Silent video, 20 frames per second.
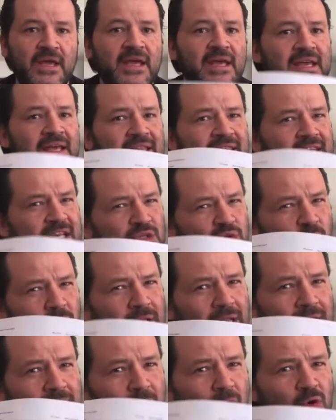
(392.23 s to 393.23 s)
This will
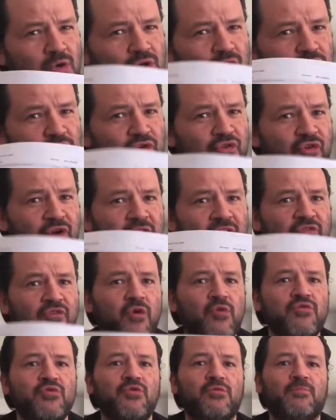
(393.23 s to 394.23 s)
allow you to
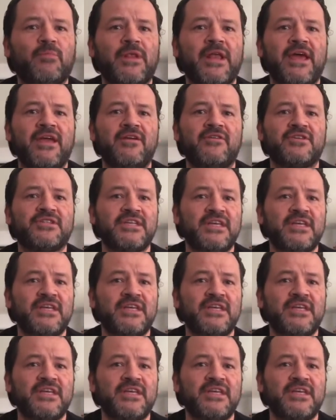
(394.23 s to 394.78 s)
railroad your players